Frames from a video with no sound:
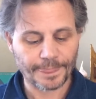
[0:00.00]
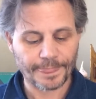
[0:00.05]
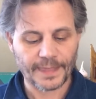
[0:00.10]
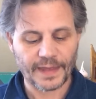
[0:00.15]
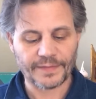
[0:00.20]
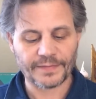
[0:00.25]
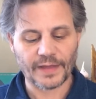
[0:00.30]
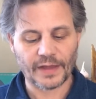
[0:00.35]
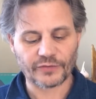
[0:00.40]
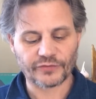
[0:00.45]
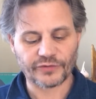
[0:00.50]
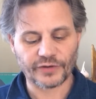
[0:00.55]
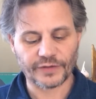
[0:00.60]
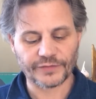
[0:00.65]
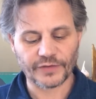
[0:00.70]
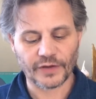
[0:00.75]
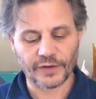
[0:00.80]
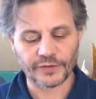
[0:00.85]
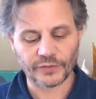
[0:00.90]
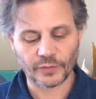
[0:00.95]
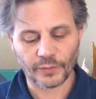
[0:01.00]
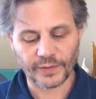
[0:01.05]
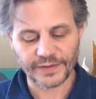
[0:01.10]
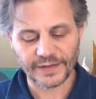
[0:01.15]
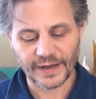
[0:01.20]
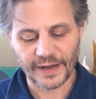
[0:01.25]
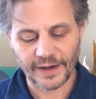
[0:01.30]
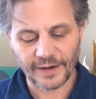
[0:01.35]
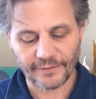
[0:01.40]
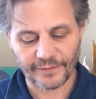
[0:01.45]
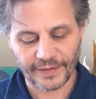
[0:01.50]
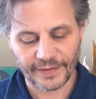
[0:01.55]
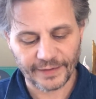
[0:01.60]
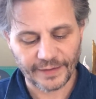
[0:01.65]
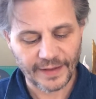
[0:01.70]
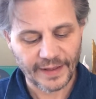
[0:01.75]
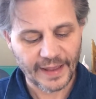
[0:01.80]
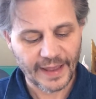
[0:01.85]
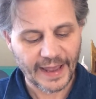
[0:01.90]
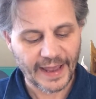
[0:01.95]
And thou shalt anoint Aaron
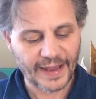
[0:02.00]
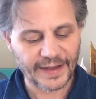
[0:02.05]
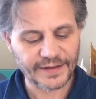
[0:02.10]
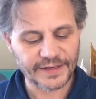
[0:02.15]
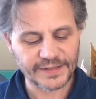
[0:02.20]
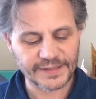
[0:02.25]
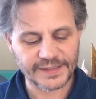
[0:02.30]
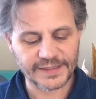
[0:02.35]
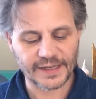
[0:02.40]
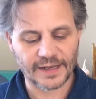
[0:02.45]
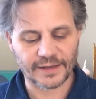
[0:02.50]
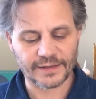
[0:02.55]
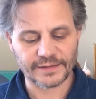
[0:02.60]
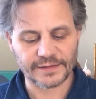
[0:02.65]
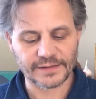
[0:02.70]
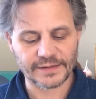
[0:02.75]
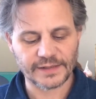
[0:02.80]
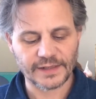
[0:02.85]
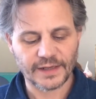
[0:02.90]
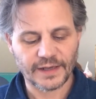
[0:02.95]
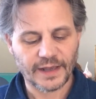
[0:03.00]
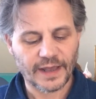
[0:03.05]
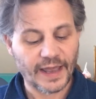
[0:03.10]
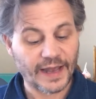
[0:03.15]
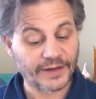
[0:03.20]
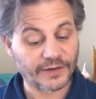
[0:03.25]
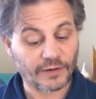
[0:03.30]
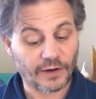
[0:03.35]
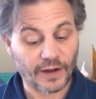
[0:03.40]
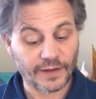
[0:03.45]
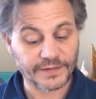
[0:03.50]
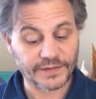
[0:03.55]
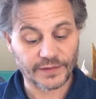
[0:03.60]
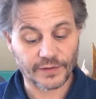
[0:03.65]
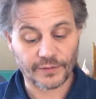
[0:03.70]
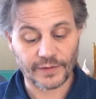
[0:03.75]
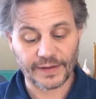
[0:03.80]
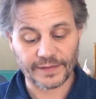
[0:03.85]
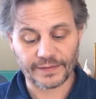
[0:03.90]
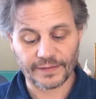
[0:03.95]
and his sons, and
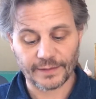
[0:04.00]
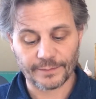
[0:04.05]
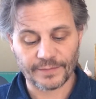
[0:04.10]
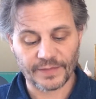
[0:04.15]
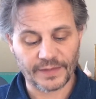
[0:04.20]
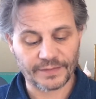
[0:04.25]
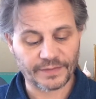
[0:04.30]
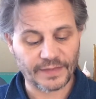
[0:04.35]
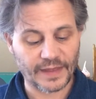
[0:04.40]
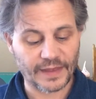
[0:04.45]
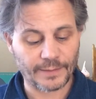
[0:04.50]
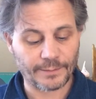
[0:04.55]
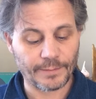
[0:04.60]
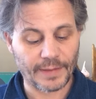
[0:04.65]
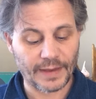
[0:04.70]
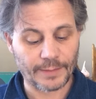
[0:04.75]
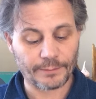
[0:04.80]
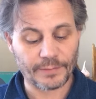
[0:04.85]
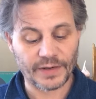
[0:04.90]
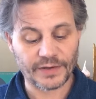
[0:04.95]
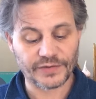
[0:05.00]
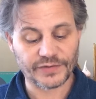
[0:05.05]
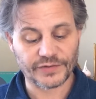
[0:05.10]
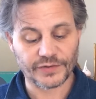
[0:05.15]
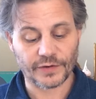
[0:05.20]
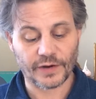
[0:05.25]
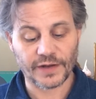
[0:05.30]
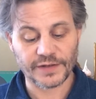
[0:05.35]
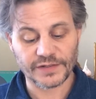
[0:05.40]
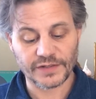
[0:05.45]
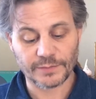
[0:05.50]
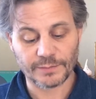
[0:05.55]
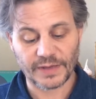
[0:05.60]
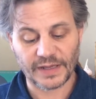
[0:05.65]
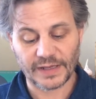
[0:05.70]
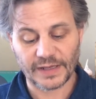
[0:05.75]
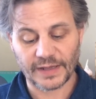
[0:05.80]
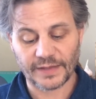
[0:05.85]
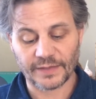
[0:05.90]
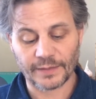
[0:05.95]
consecrate them, that they may minister unto
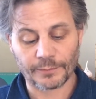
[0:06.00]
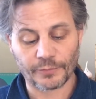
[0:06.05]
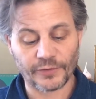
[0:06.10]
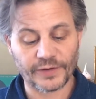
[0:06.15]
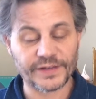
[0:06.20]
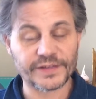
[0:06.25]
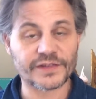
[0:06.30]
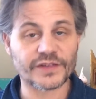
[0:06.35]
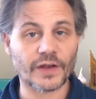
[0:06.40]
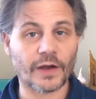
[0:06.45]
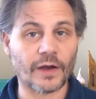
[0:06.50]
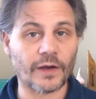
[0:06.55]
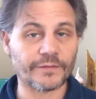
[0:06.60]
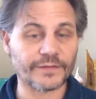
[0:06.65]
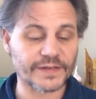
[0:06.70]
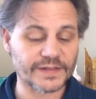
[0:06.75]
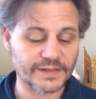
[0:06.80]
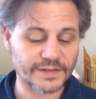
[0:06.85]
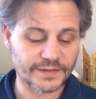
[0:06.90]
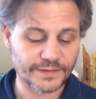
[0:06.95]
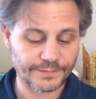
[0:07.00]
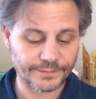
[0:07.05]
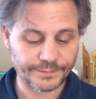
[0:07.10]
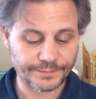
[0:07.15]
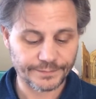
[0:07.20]
me in the priest's office.